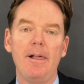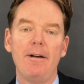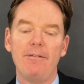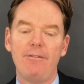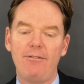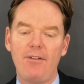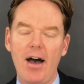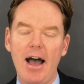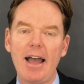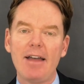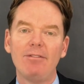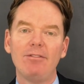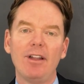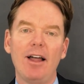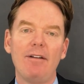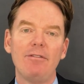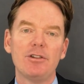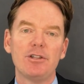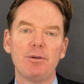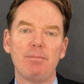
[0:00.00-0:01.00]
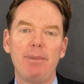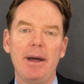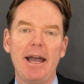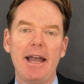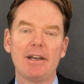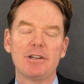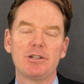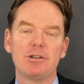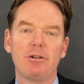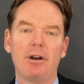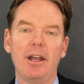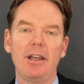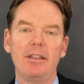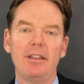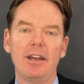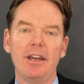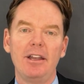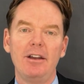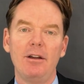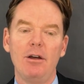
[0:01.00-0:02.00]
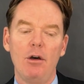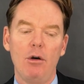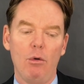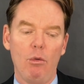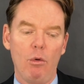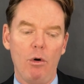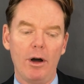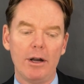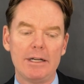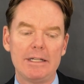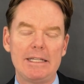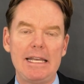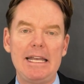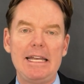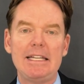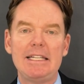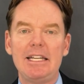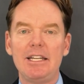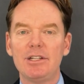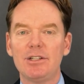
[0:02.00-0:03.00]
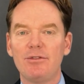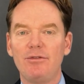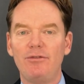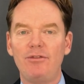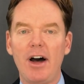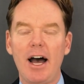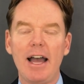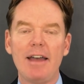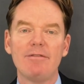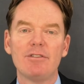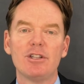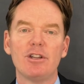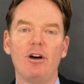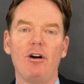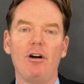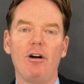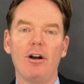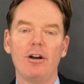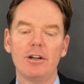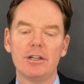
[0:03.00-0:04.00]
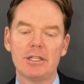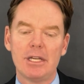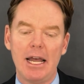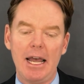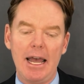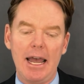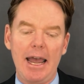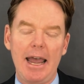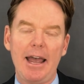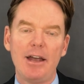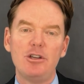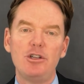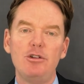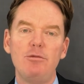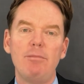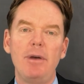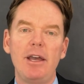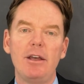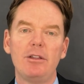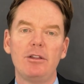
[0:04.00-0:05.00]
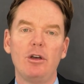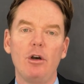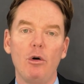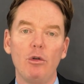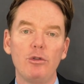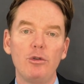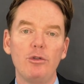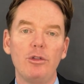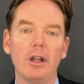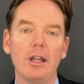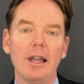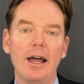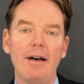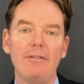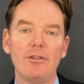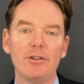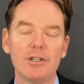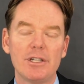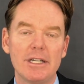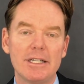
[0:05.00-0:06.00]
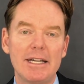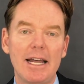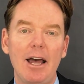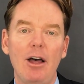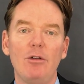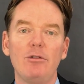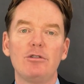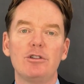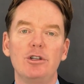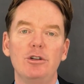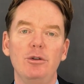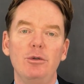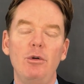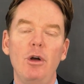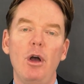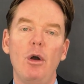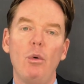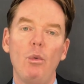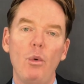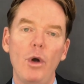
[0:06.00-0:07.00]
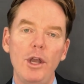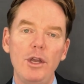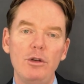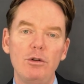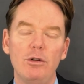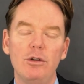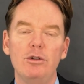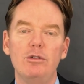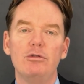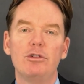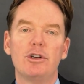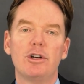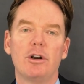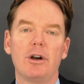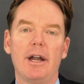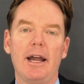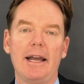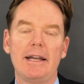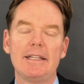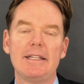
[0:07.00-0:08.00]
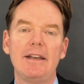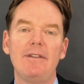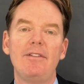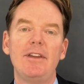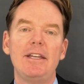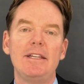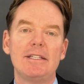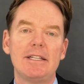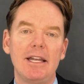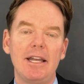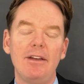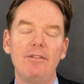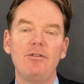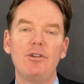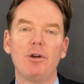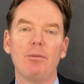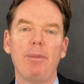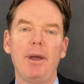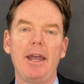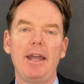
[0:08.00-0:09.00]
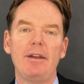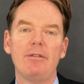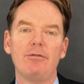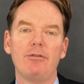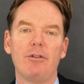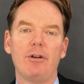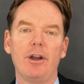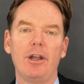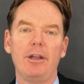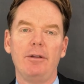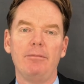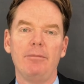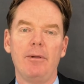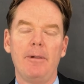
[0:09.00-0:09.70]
5 levels of back strengthening. 1 is the easiest, 5 is the hardest. As you go through the levels, it tells you when you can do certain activities if you're pain-free.